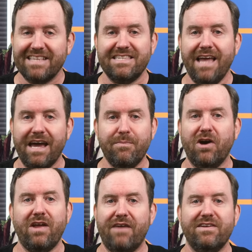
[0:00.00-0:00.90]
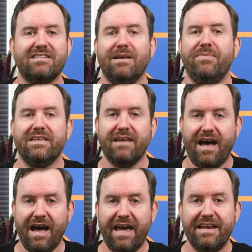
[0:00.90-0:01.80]
It's not about having something to
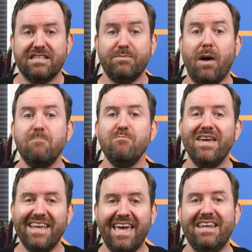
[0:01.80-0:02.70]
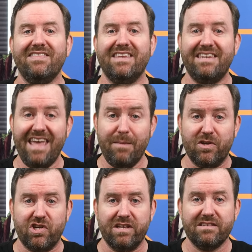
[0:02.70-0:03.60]
hide, it's about mitigating the
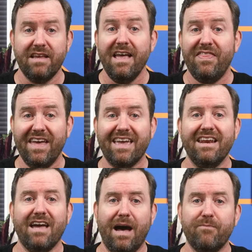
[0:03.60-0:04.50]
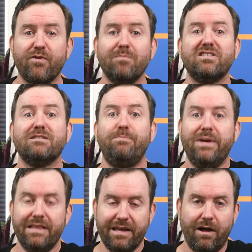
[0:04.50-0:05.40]
damages that can come from
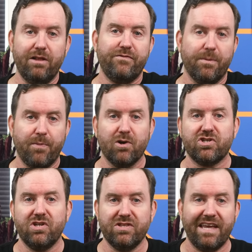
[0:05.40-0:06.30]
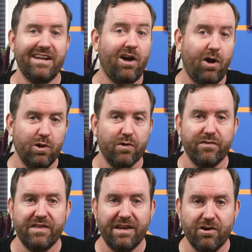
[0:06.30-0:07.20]
spilling all of your personal data all over the